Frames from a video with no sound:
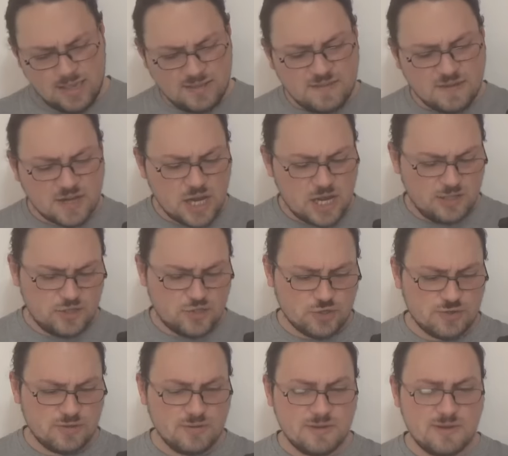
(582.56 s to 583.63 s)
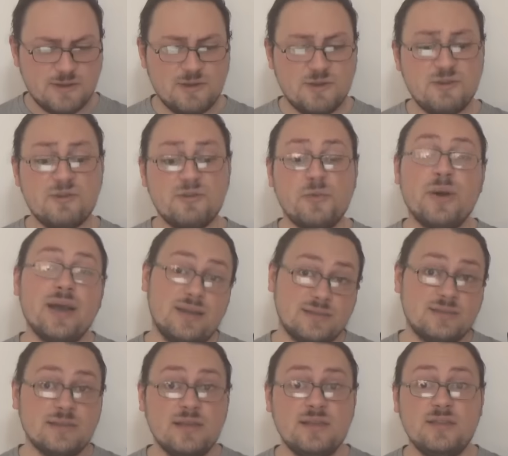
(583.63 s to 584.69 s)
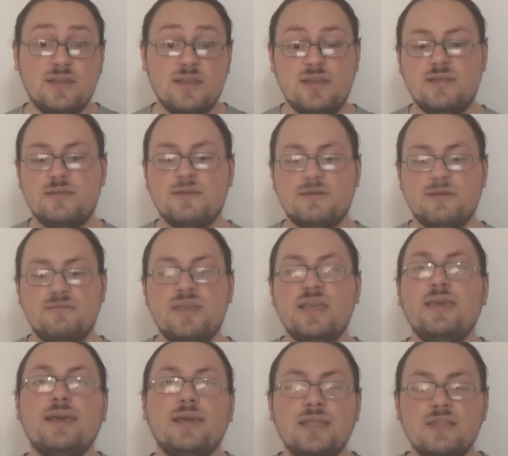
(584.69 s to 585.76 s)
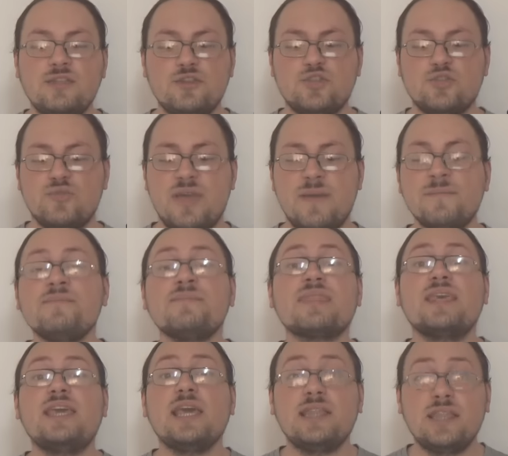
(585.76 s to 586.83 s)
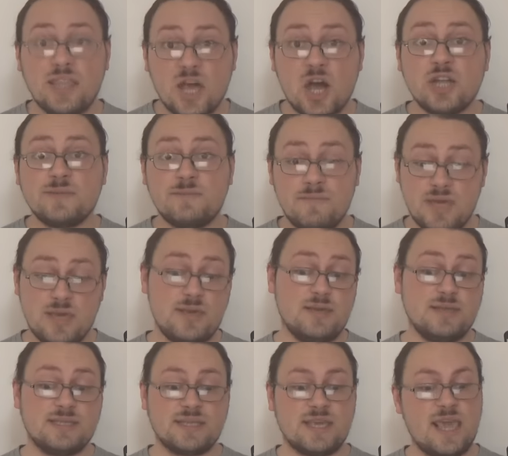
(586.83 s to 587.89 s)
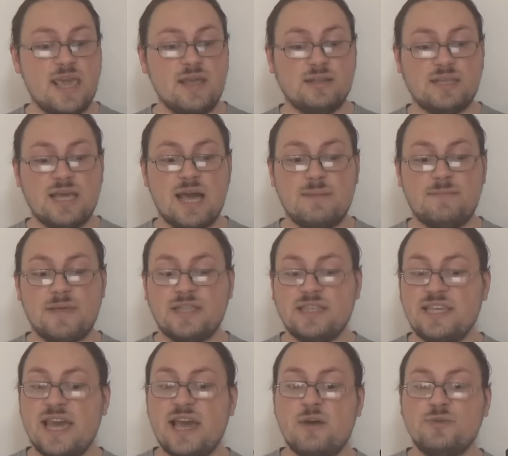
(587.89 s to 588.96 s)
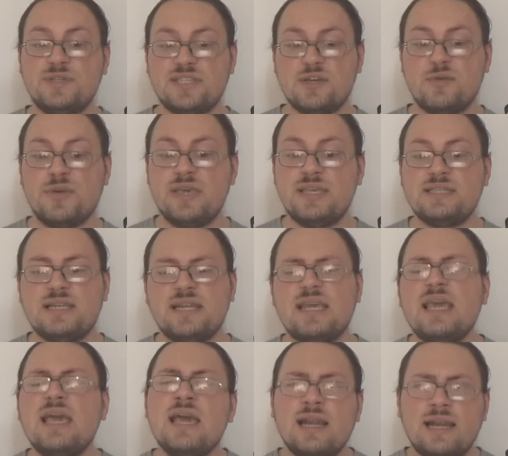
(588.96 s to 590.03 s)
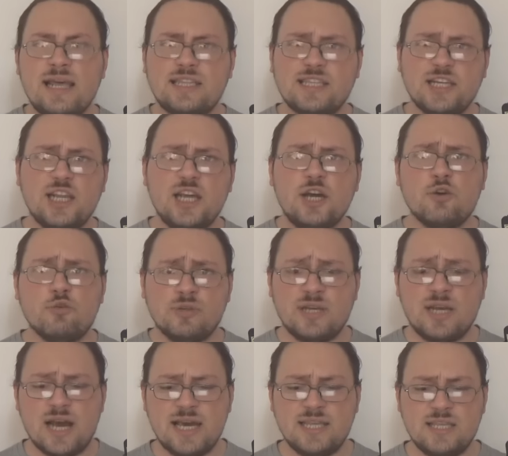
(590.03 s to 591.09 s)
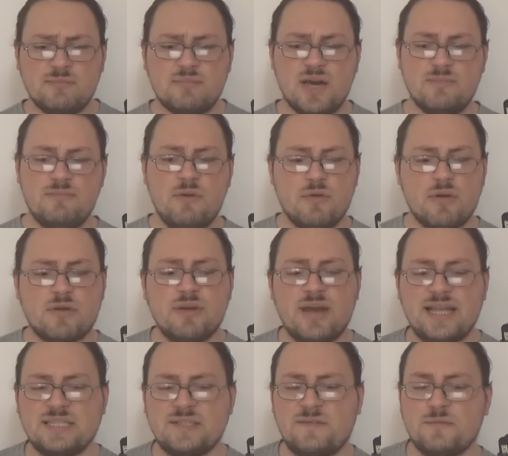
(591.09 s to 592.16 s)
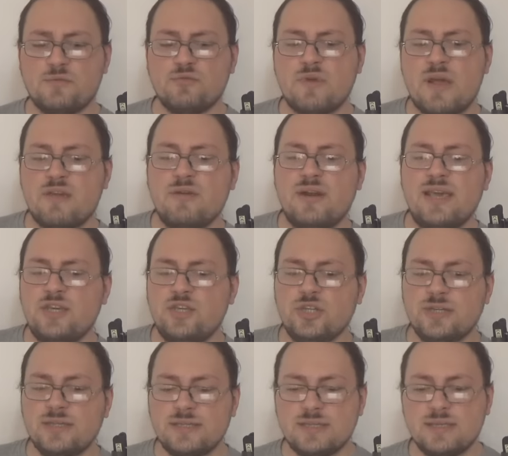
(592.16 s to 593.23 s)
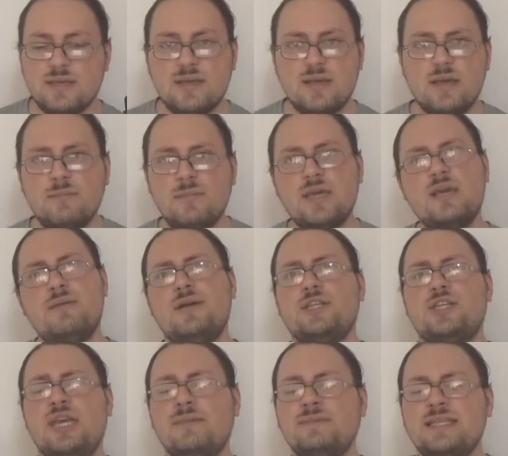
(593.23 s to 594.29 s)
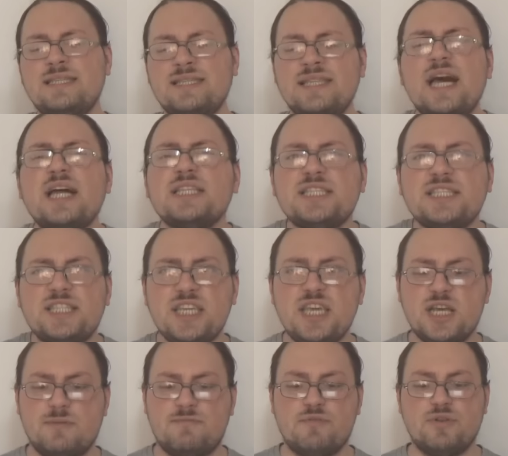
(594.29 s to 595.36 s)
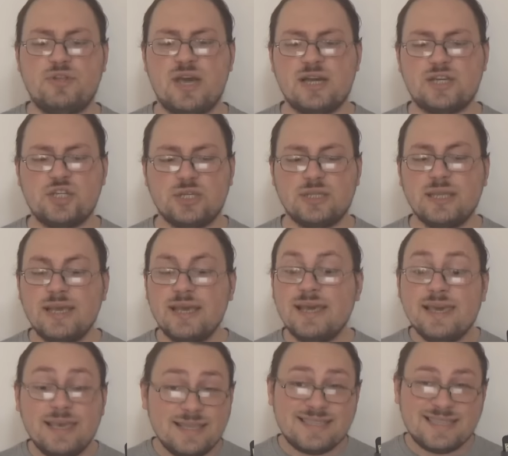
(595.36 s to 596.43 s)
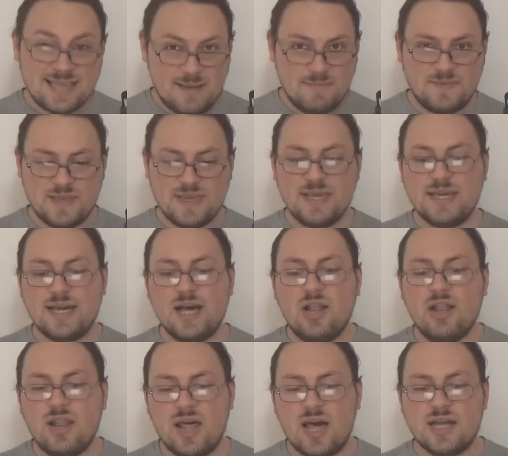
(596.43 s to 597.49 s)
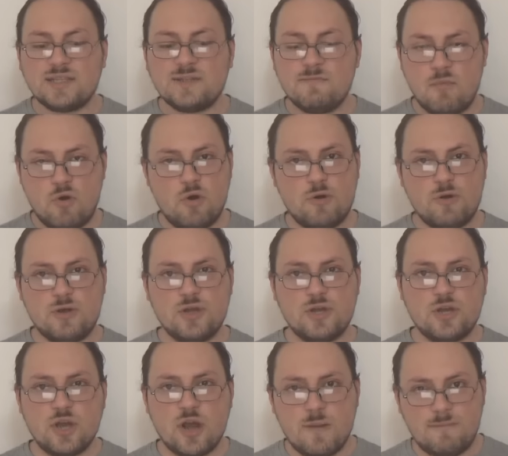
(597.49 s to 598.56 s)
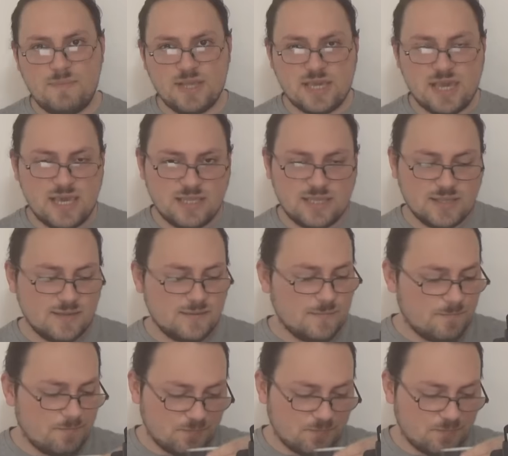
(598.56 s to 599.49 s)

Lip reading: The culture, whilst indeed being an industry, cannot be scaled up and down so easily, let alone guided by bureaucrats through regulations. I mean, come on chaps, it's not steel production, it's something a lot more complicated.